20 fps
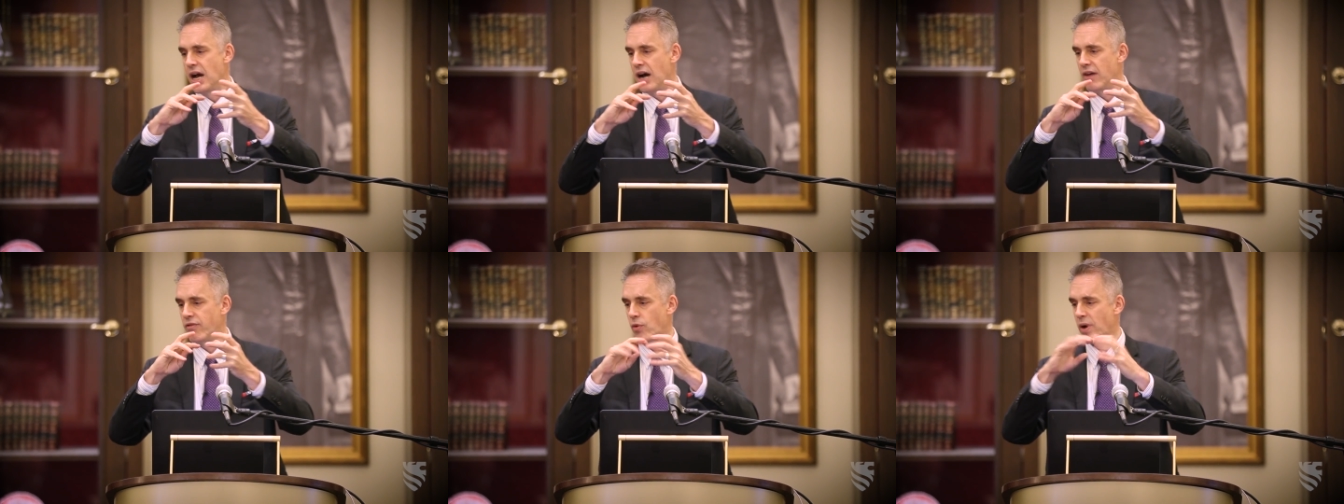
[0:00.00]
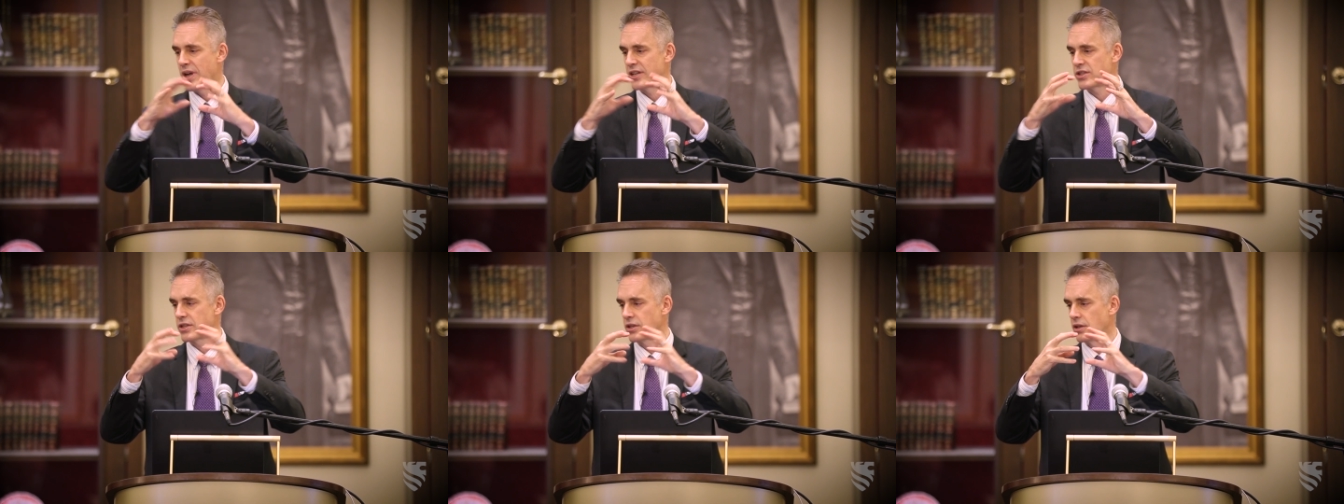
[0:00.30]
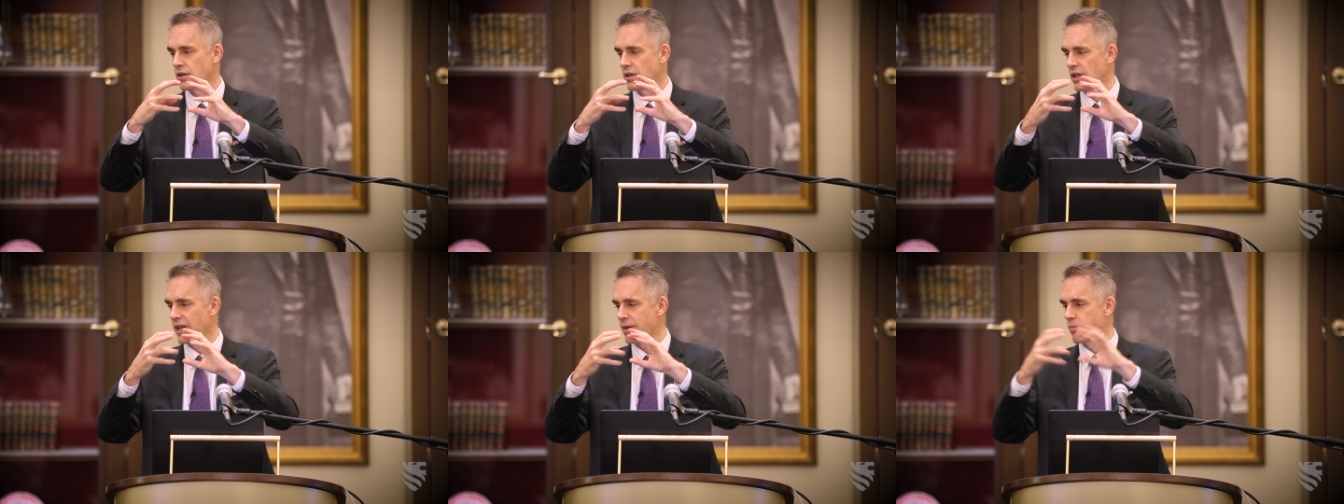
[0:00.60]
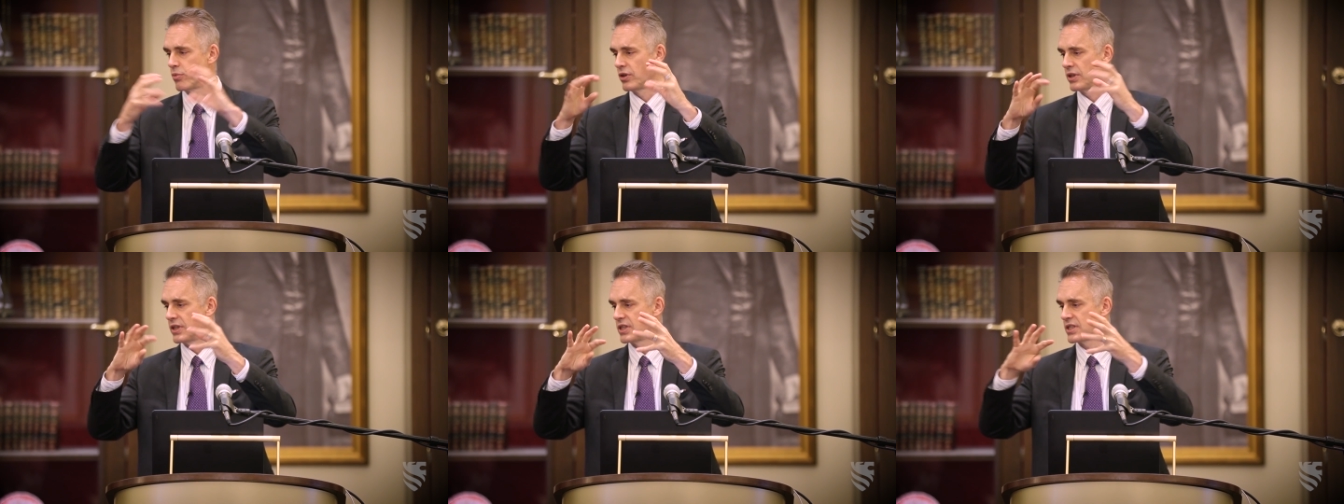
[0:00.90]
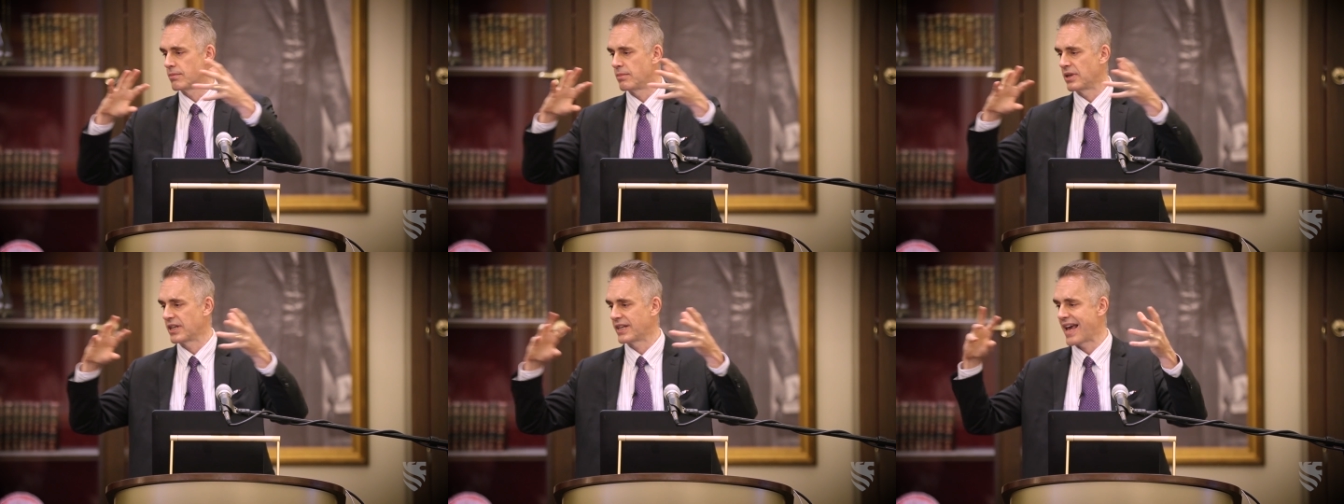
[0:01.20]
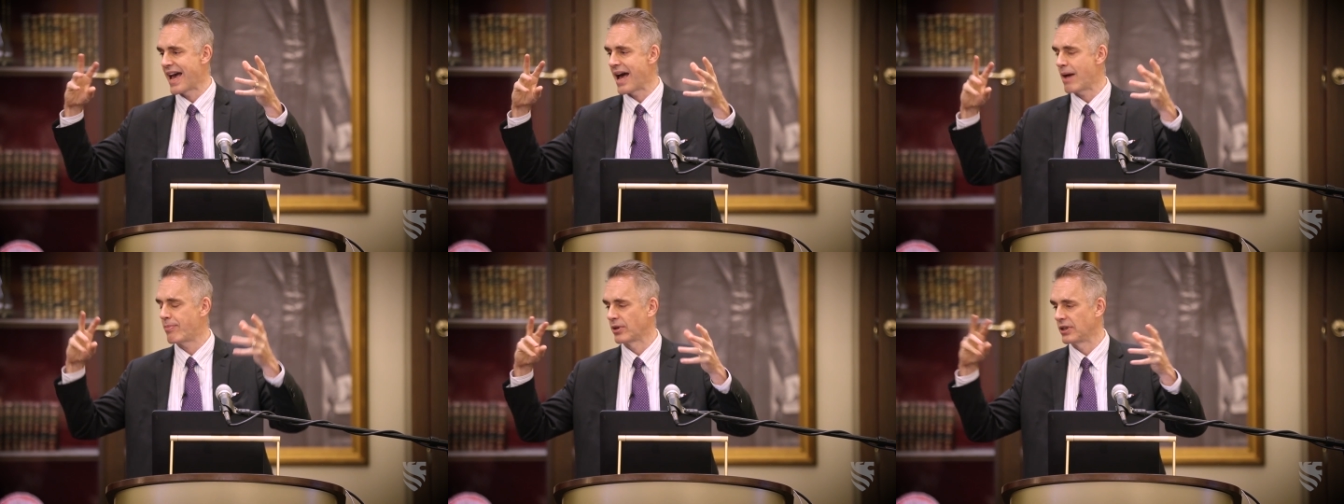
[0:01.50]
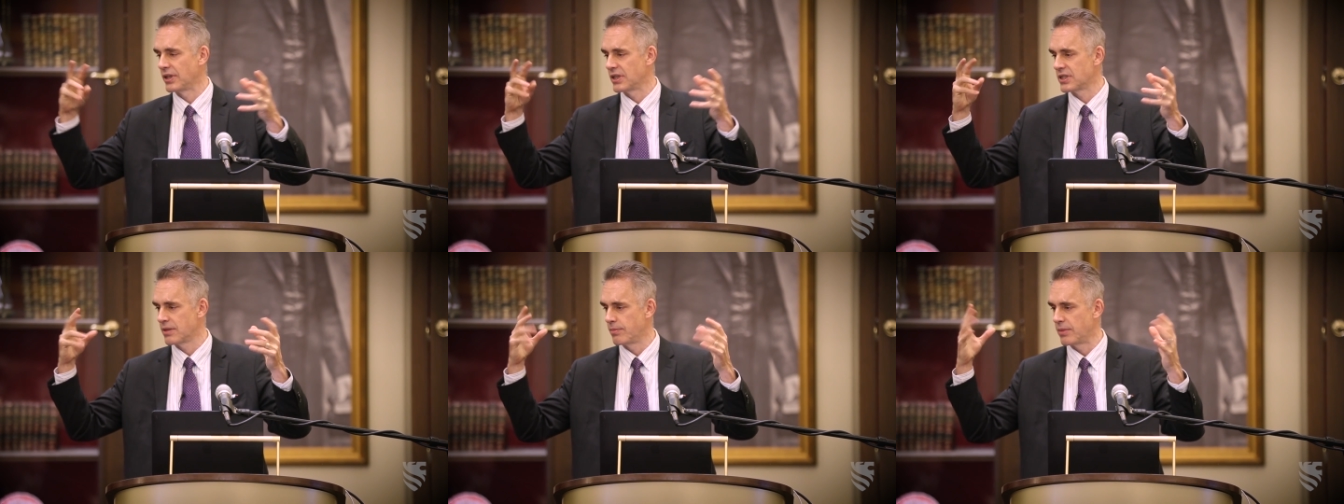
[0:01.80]
of Western liberalism and
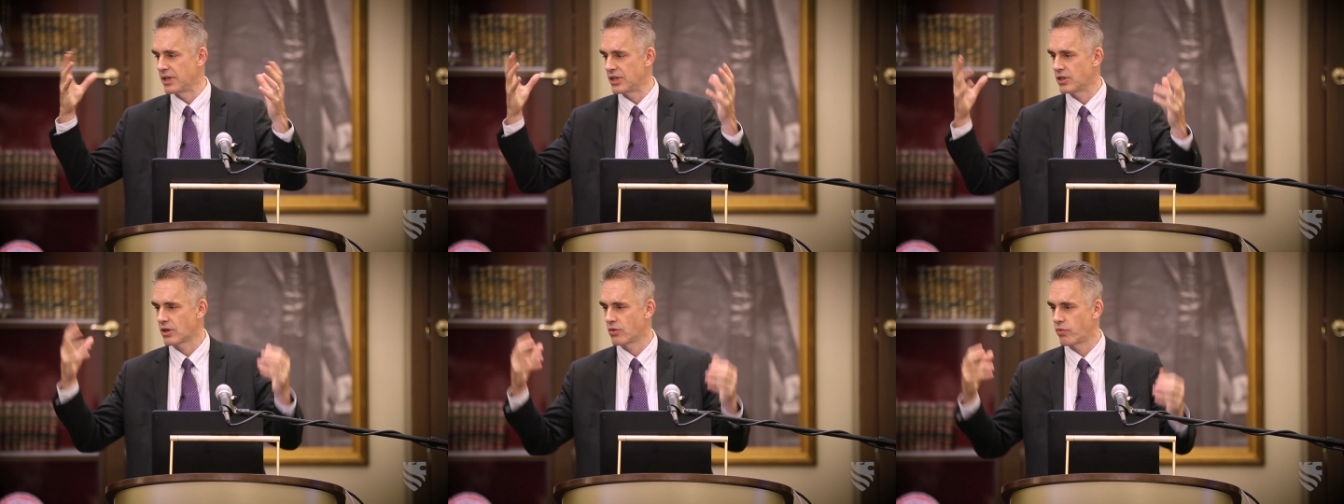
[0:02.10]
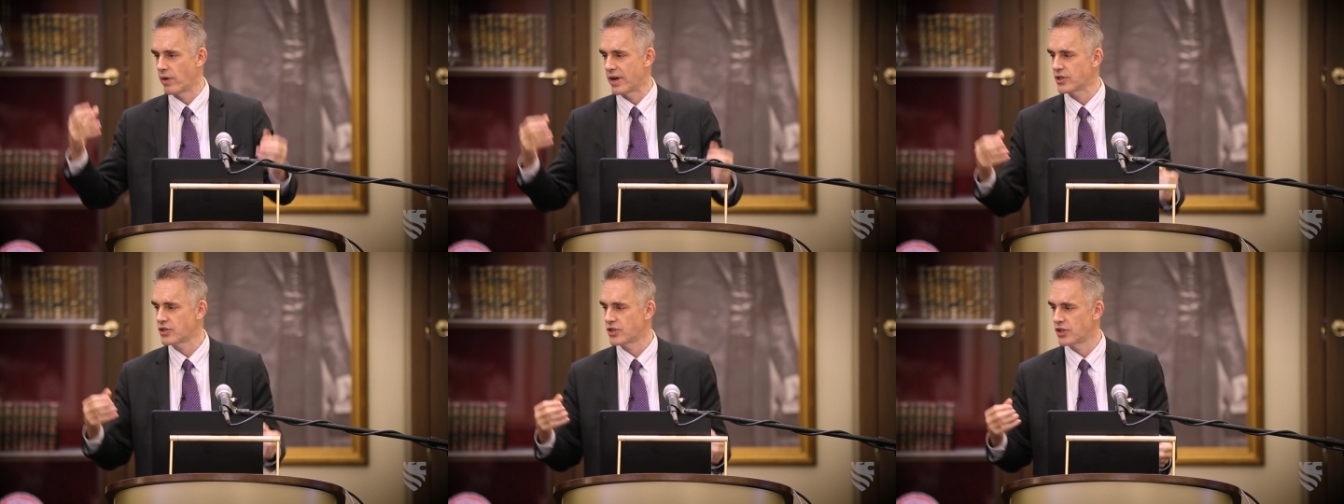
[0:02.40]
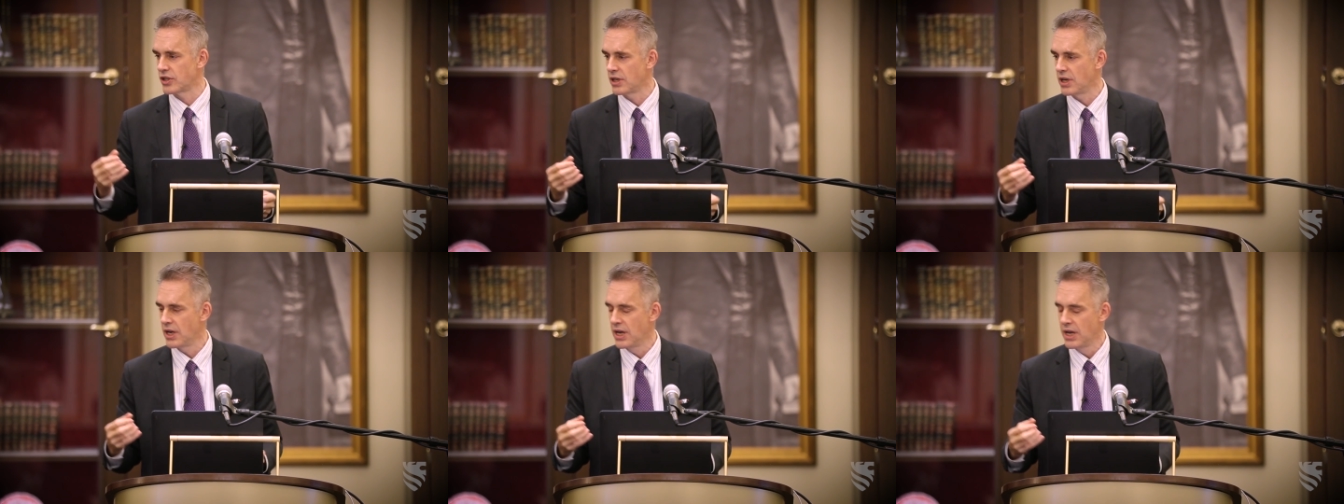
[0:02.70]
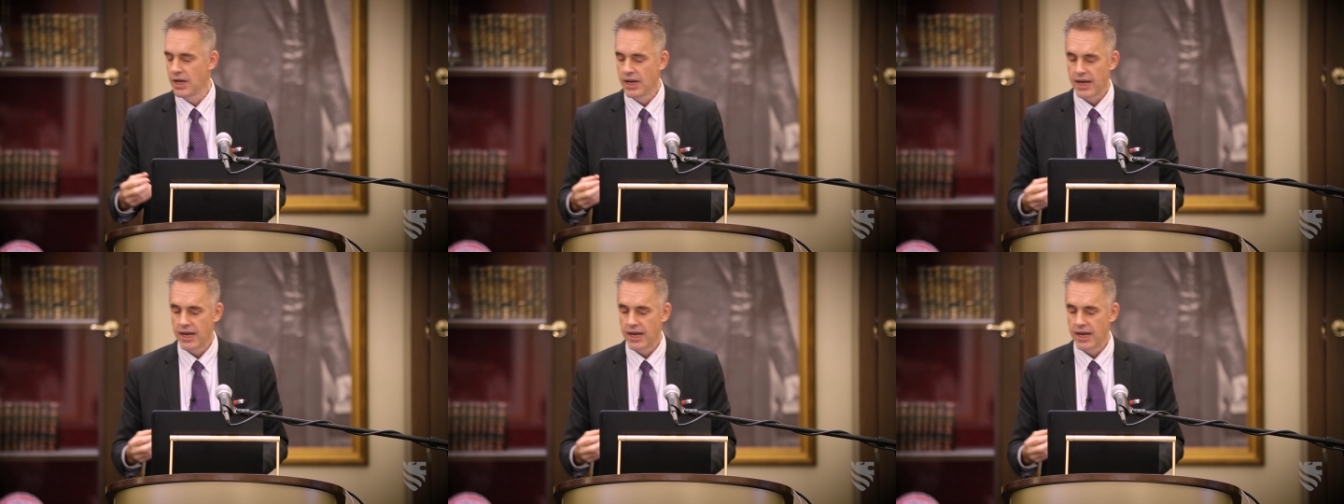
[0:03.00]
capitalism into question,